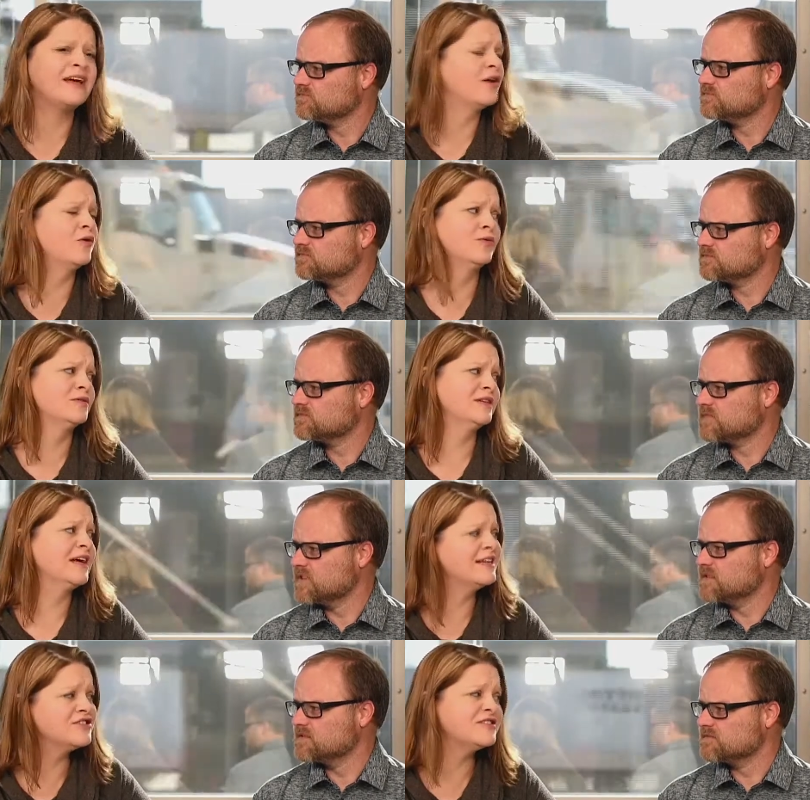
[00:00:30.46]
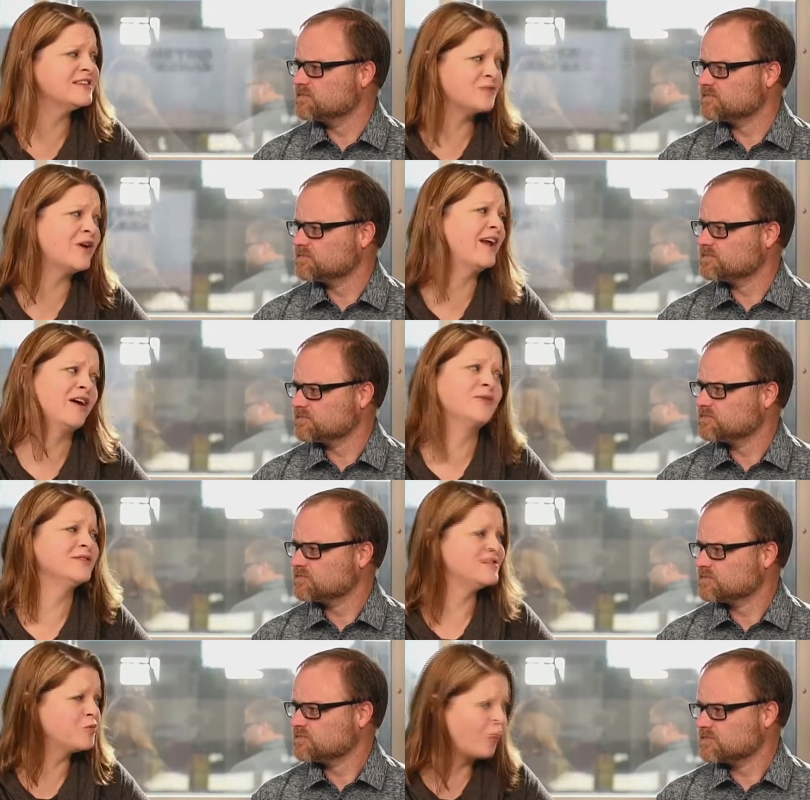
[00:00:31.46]
Speaker 1: cold. I just that's what I know.
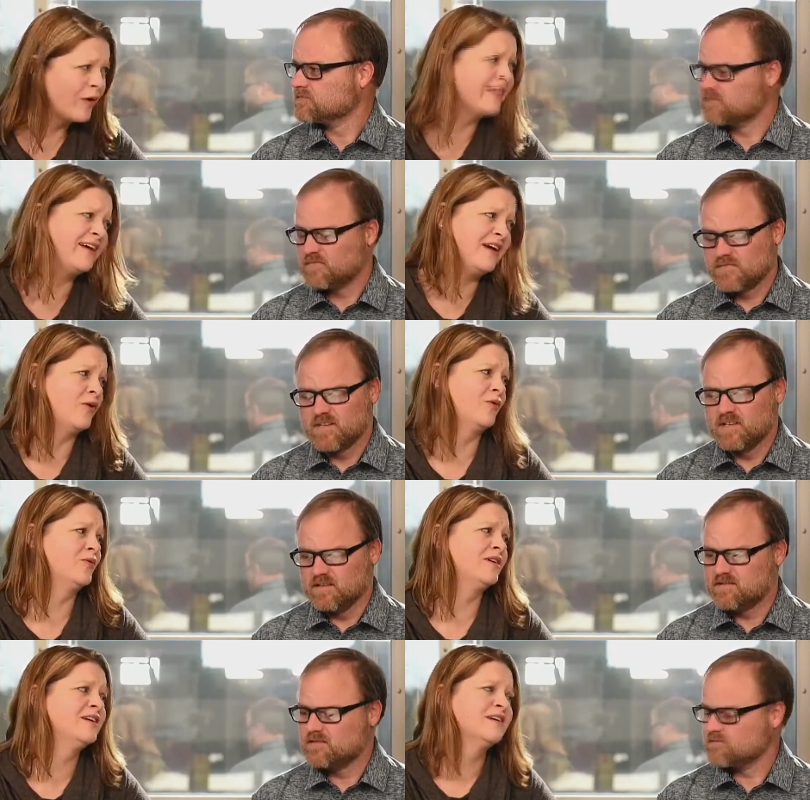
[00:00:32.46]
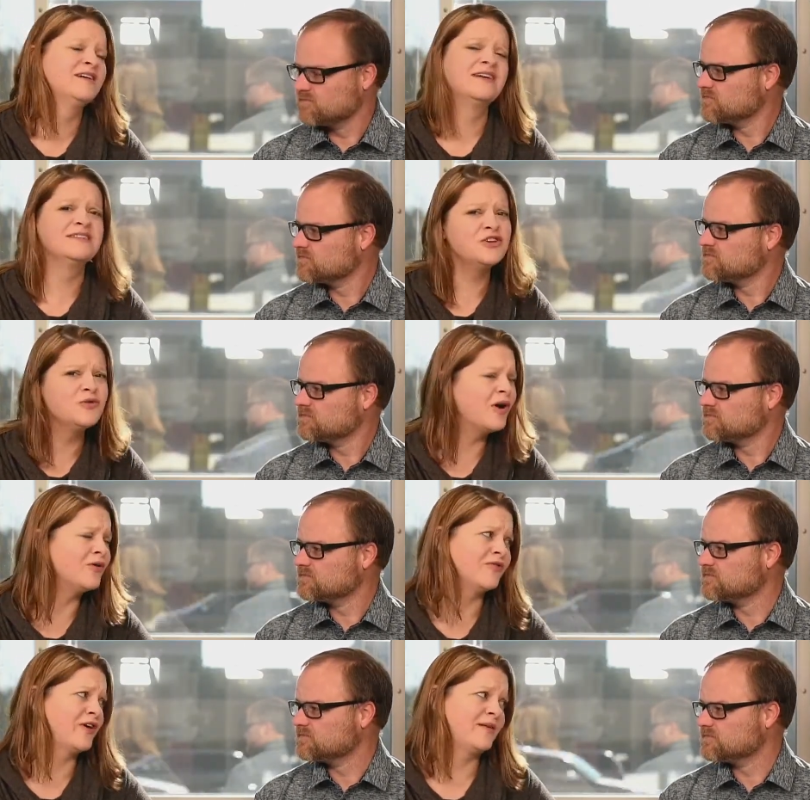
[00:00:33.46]
It's really cold. Yes. Too
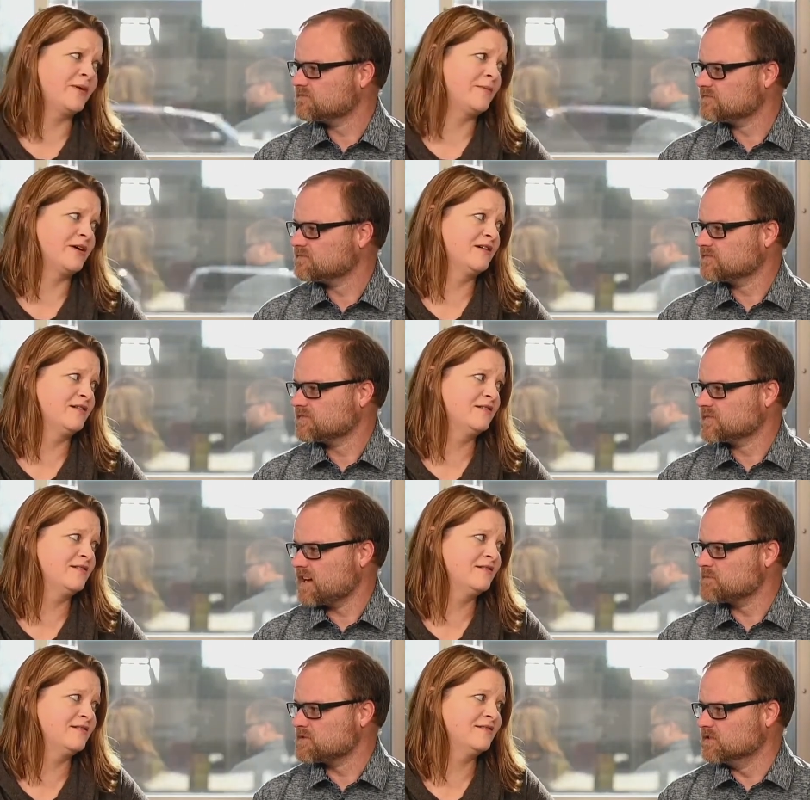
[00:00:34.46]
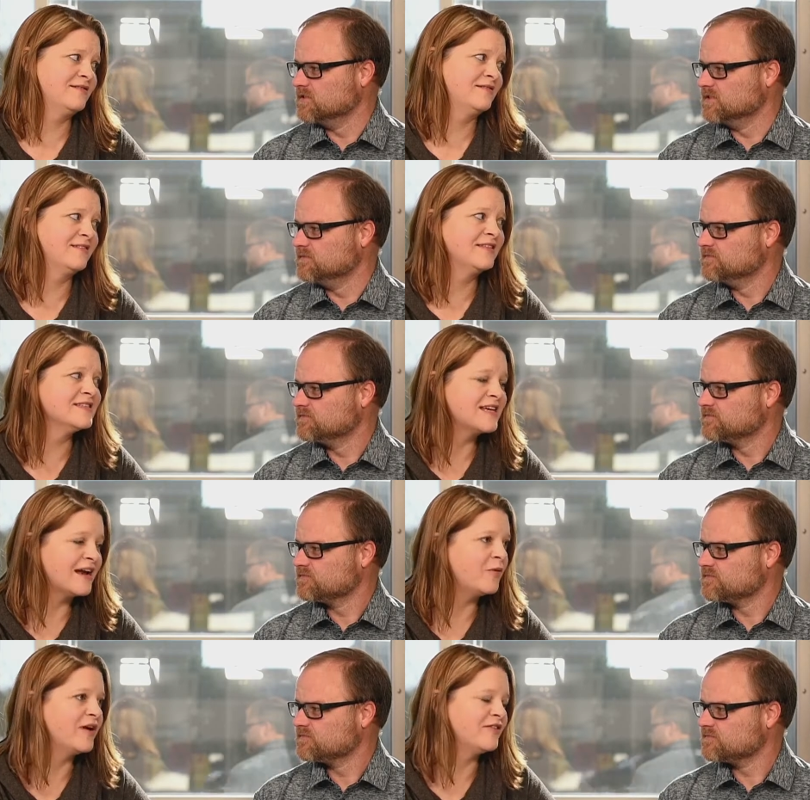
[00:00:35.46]
cold for Alabama.
Speaker 2: Absolutely.
Speaker 1: This
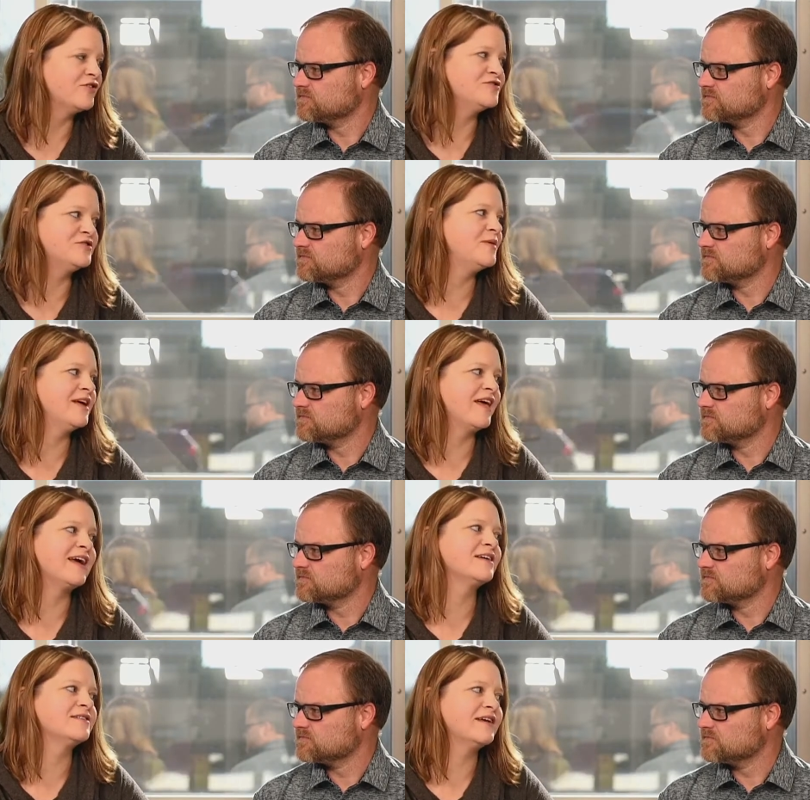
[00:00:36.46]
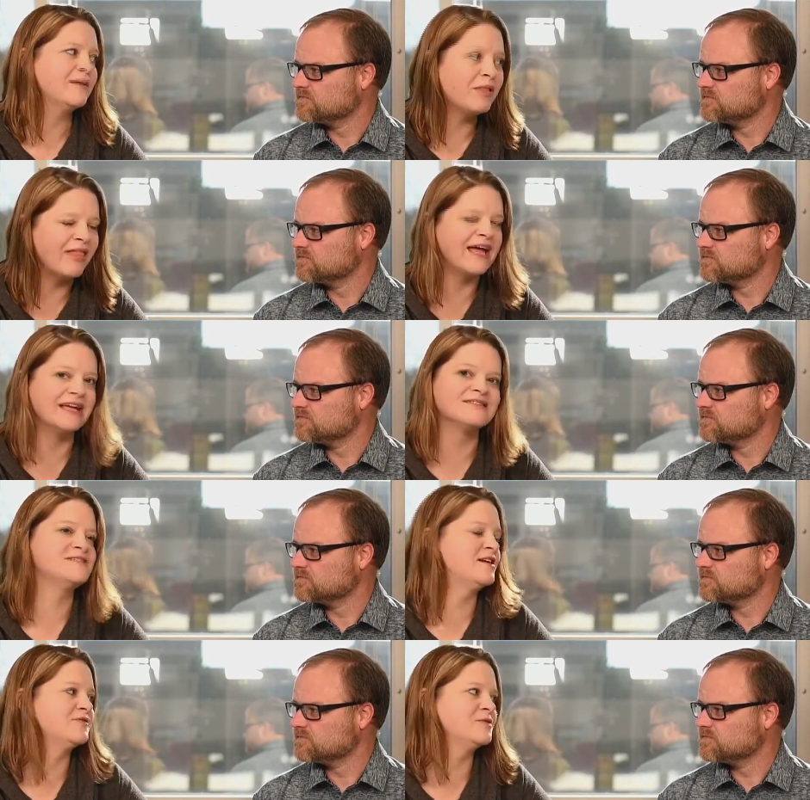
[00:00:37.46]
kind of weather you should be like playing in
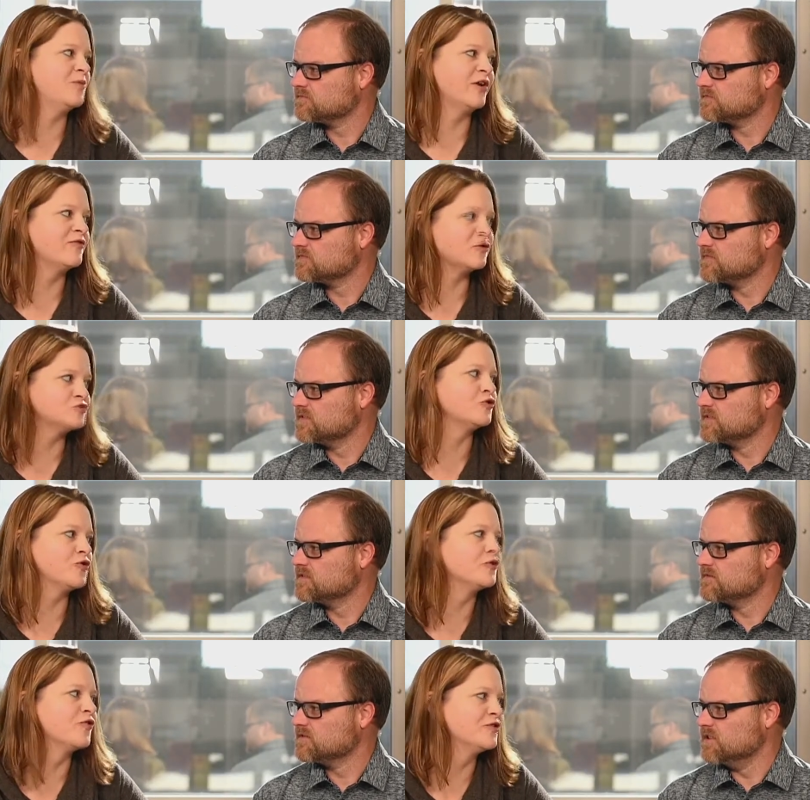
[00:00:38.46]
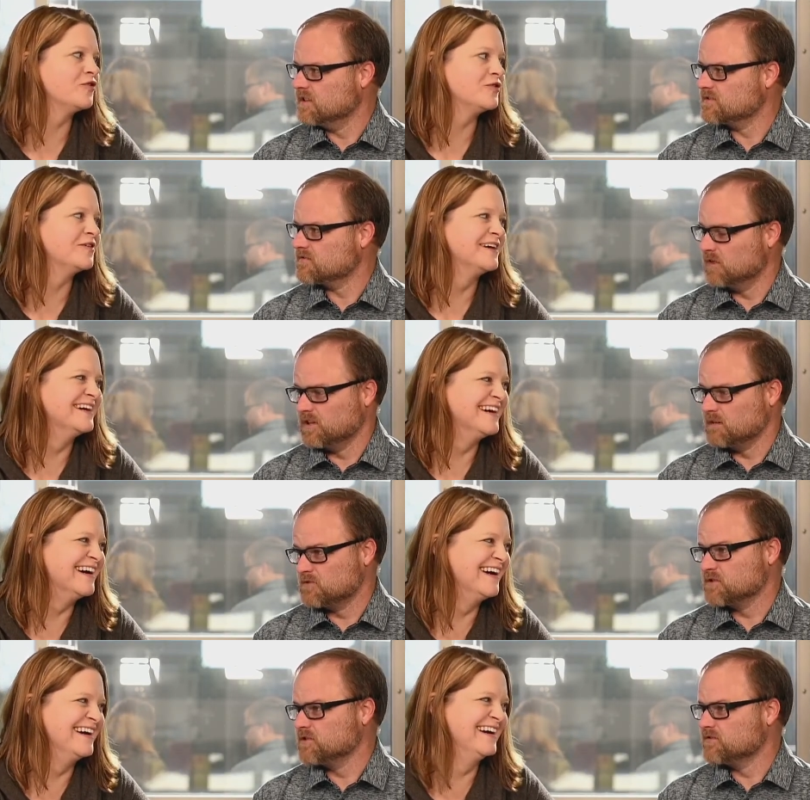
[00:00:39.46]
snow somewhere for sure.
Speaker 2: Yes. Well, I'm
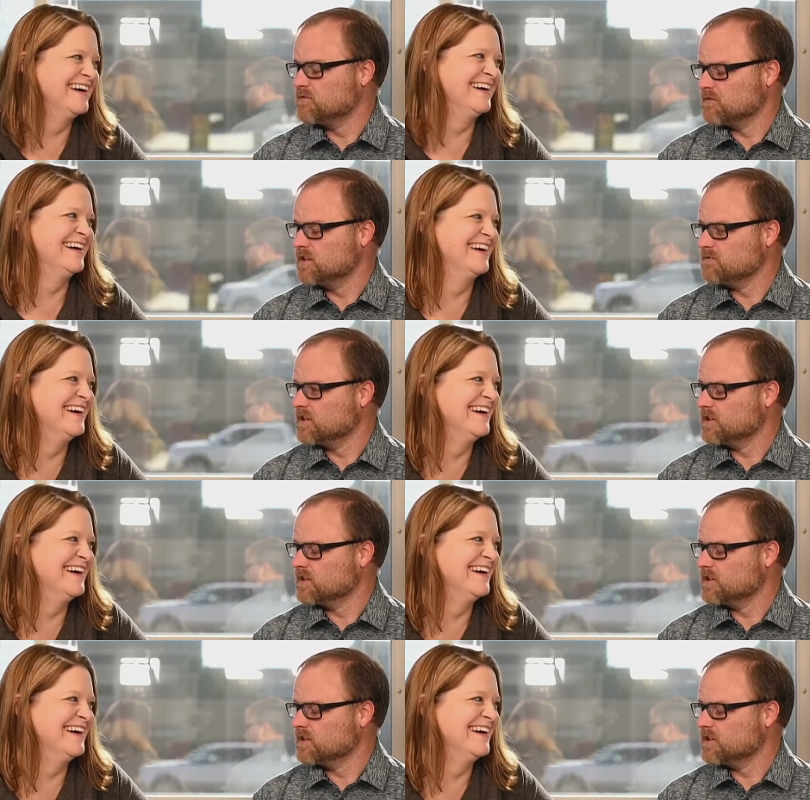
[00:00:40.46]
sure if it rained right